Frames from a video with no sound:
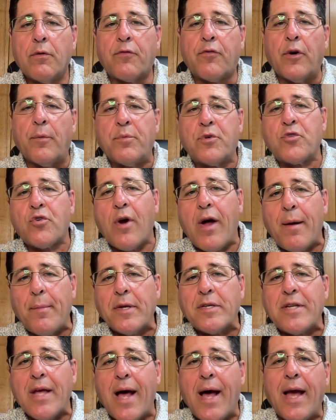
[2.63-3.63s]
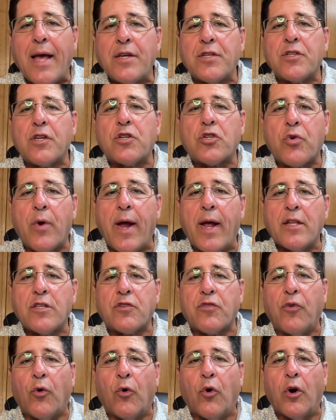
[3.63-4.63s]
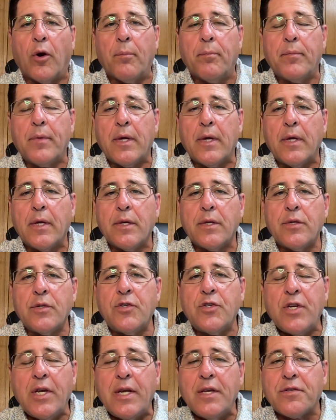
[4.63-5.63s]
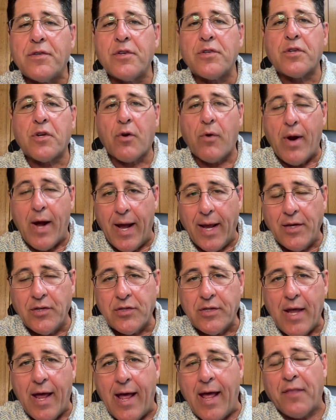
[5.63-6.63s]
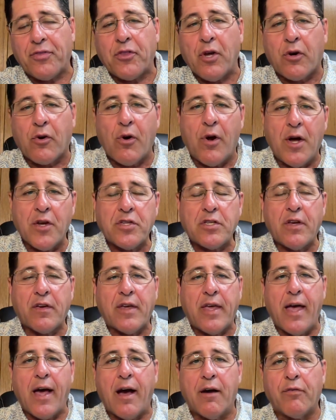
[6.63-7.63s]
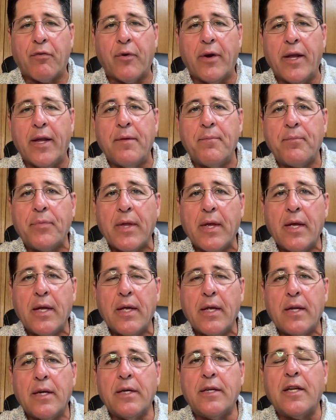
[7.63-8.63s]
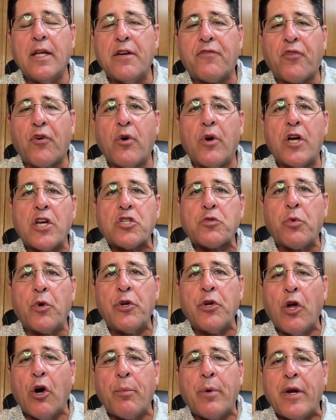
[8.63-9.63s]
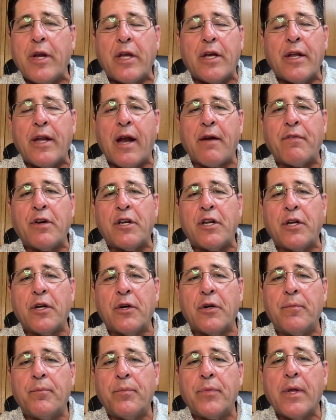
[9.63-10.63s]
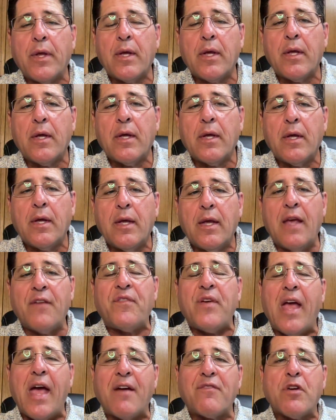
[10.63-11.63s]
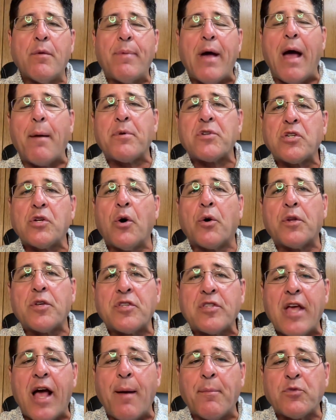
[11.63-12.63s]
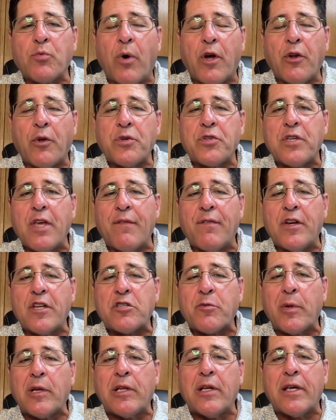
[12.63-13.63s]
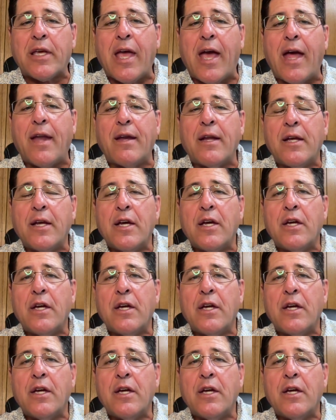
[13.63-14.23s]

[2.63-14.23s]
from traumatized to transform. Jesus Christ at the cross of Calvary did for us what nobody could ever do. If you have your Bibles, go to Psalms 107 as we look at